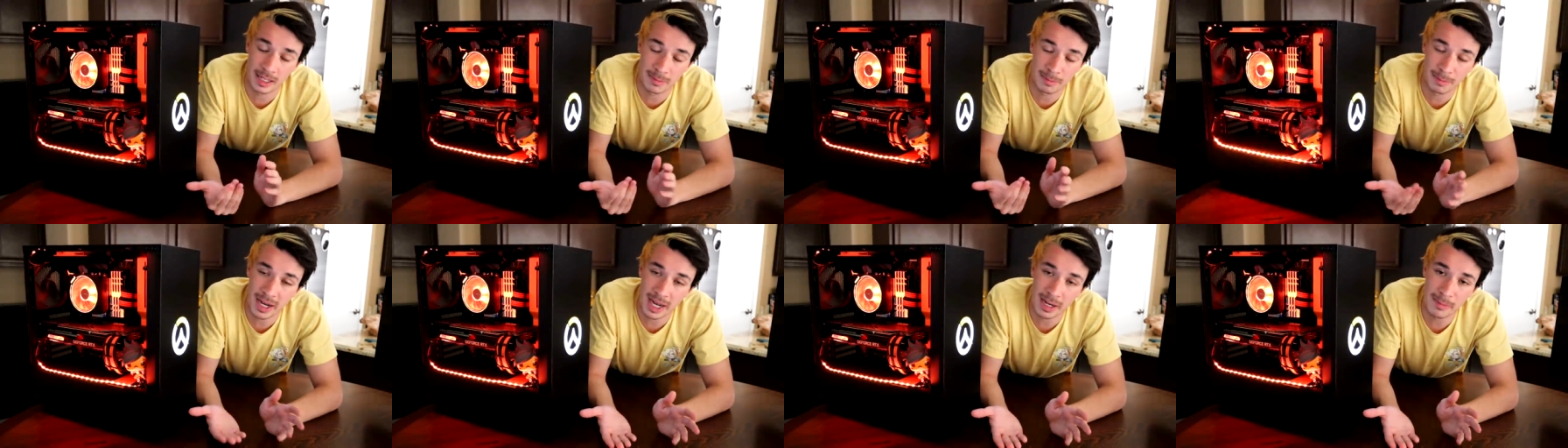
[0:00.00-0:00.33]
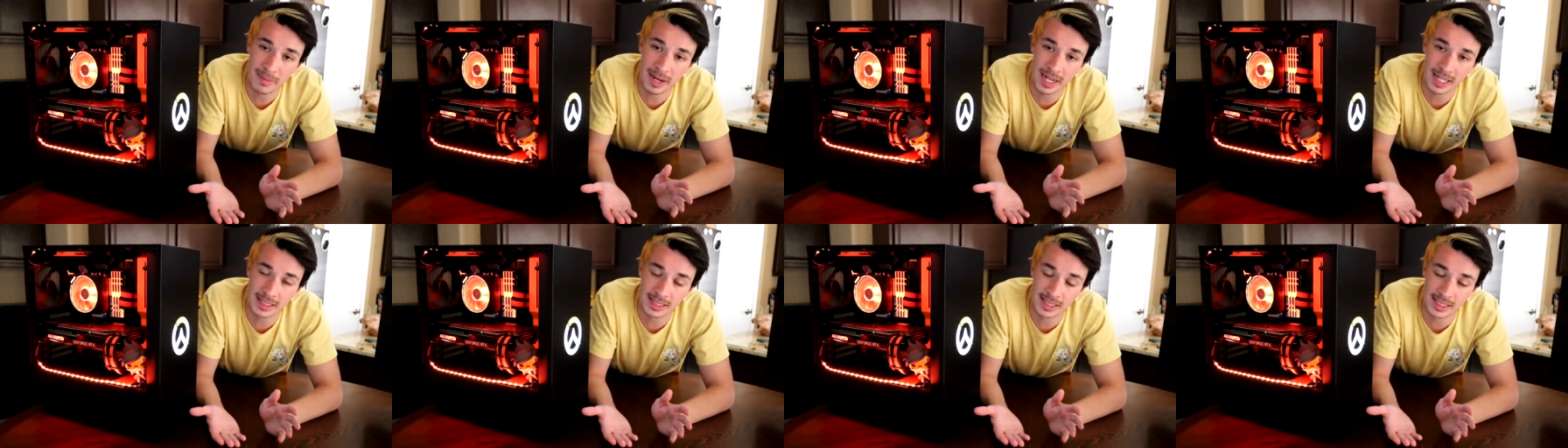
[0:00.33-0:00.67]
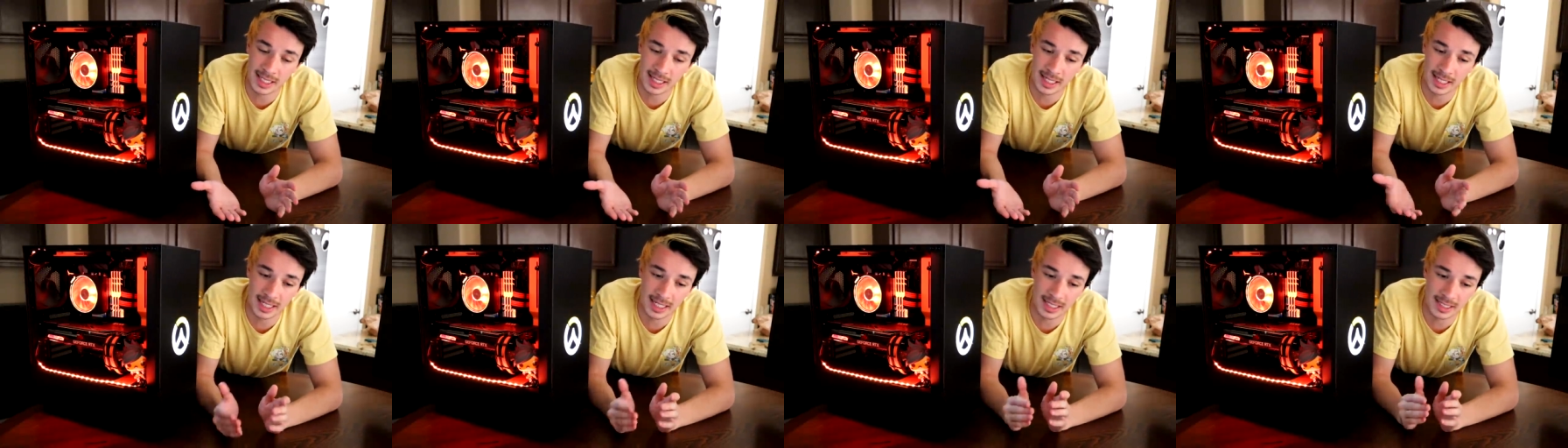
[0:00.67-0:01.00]
And my
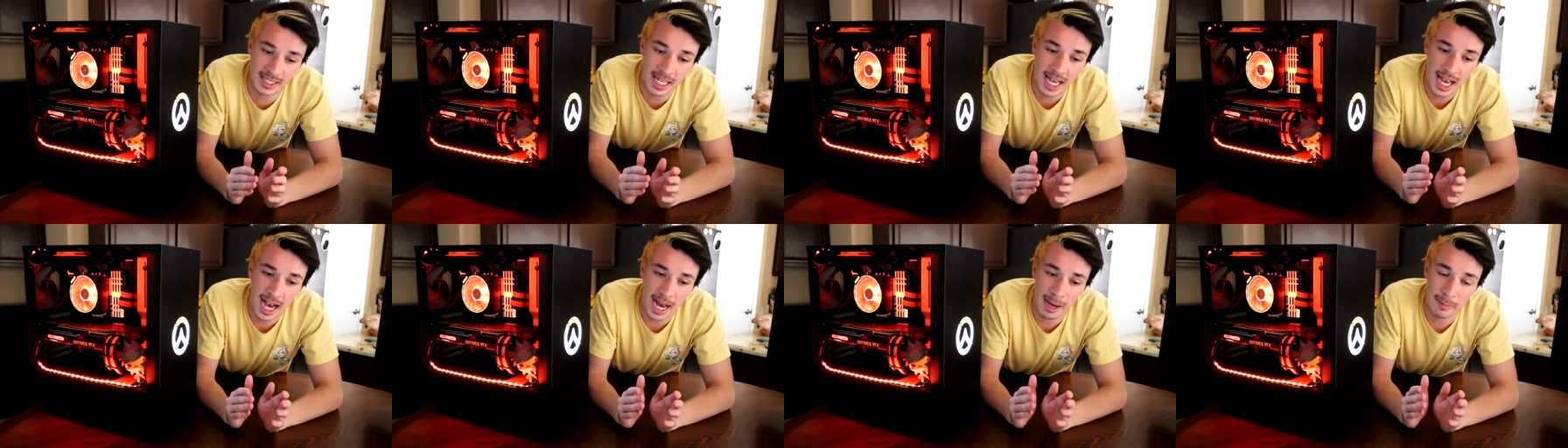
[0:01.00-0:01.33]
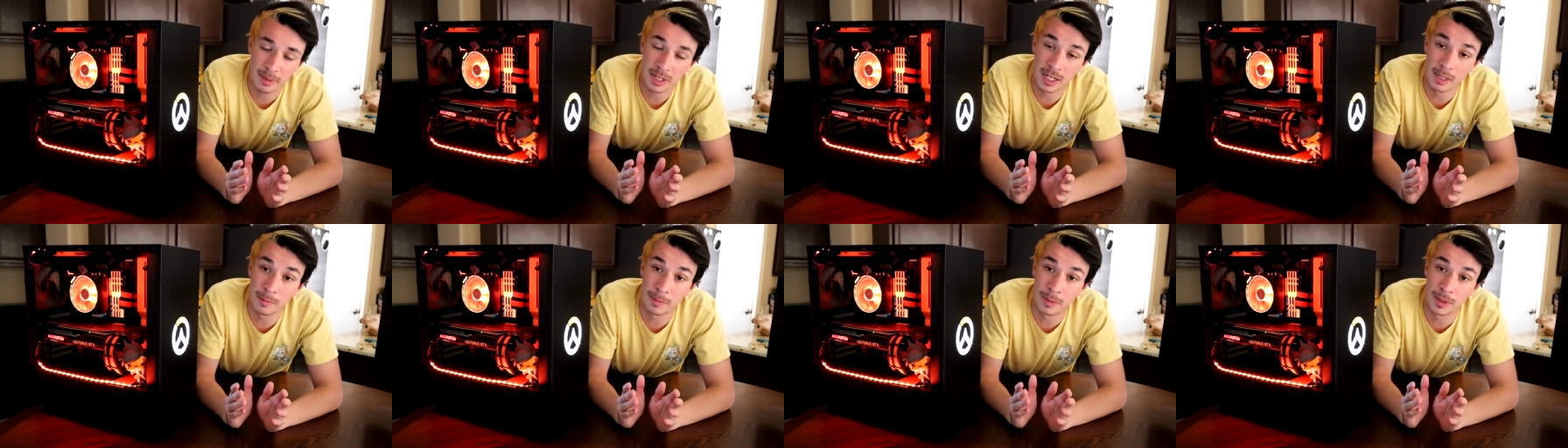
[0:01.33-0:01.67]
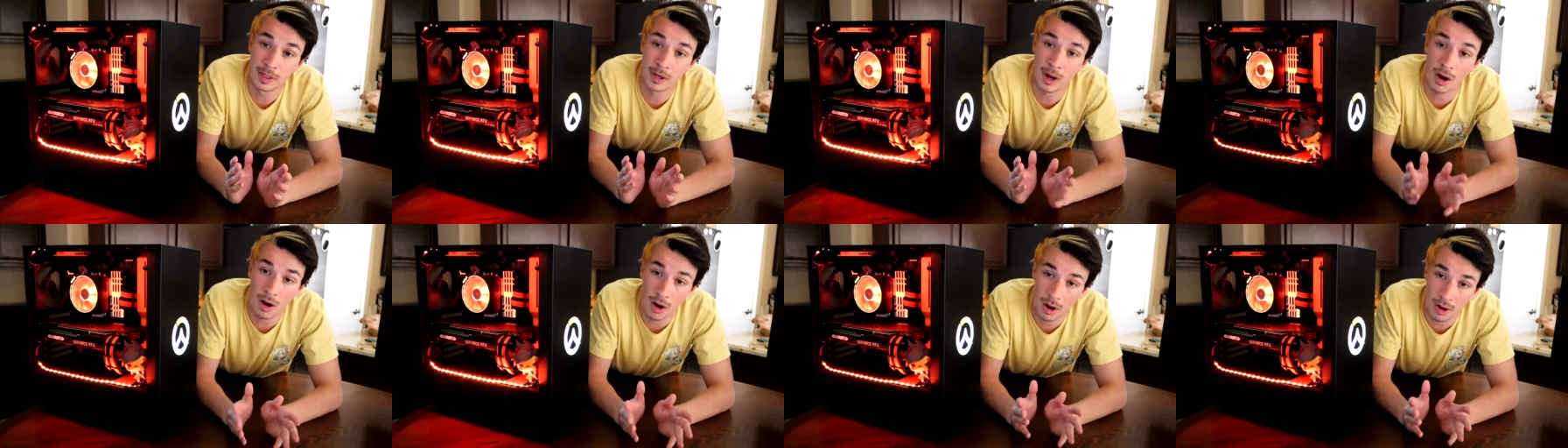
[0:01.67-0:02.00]
mindset is I'm gonna
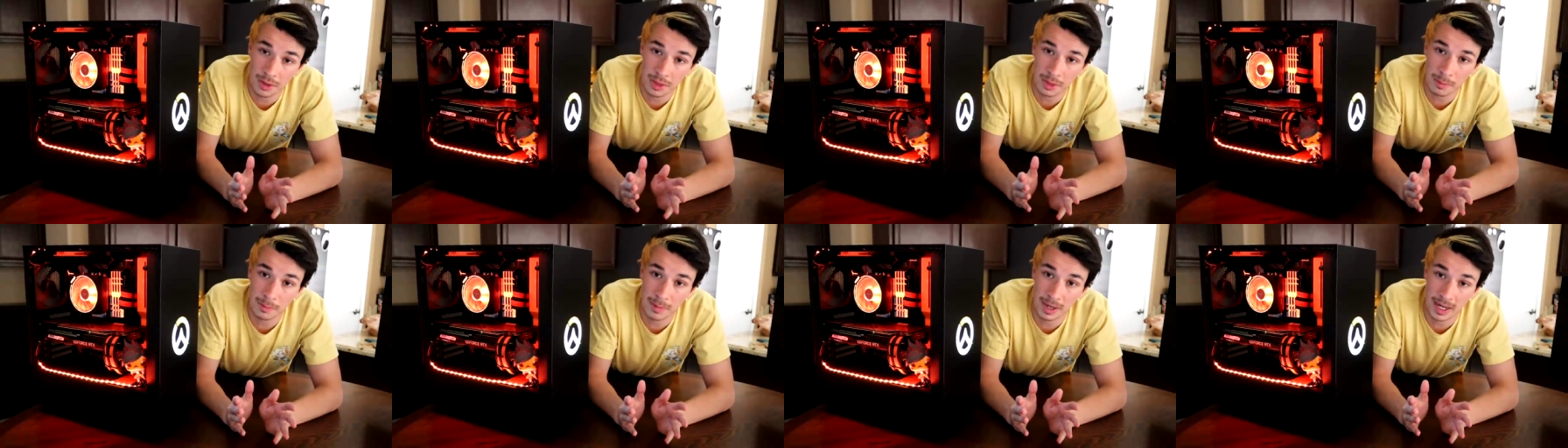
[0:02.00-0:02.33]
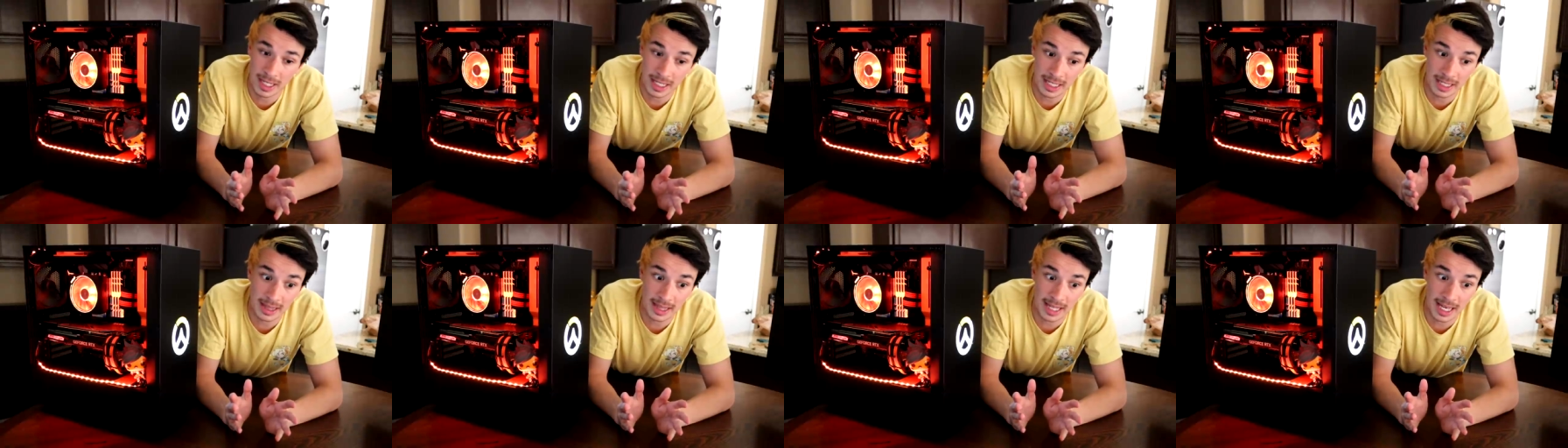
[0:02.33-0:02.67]
put all the money